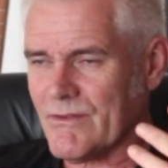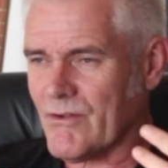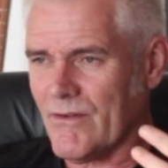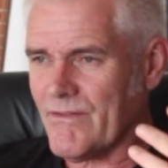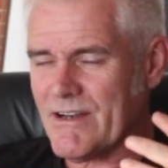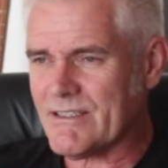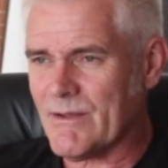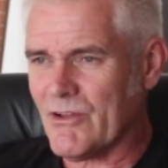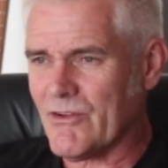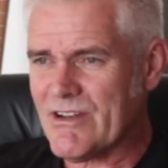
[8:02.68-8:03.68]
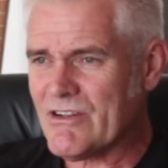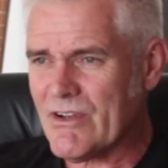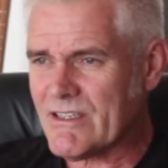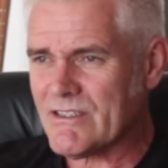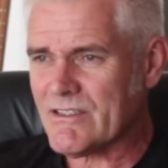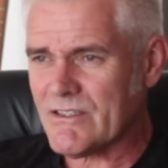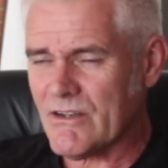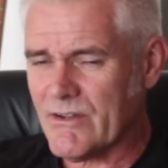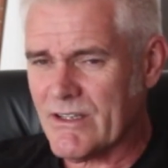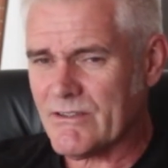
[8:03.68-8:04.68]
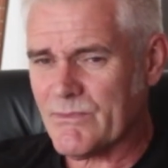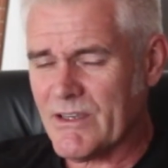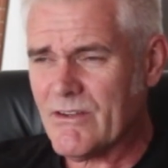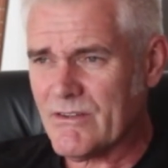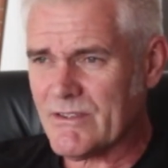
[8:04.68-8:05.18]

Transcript: got very similar interests. So it's been good.